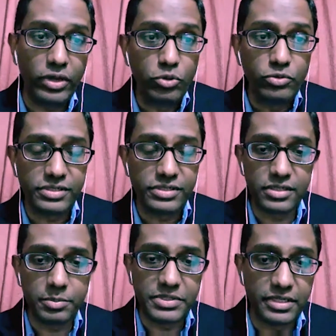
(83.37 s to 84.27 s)
immune
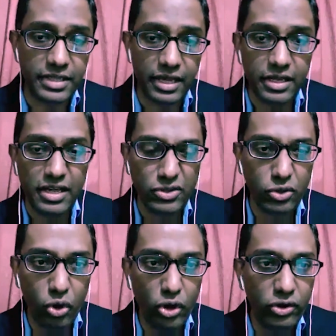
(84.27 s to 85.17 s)
system is intact, you're
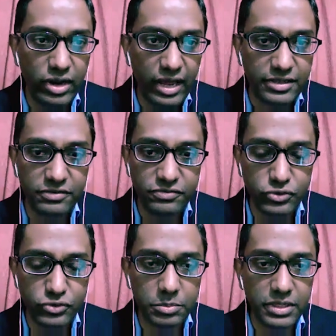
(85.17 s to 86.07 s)
not on active
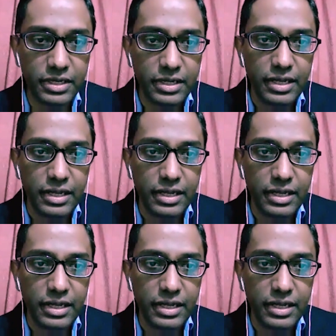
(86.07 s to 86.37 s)
treatment,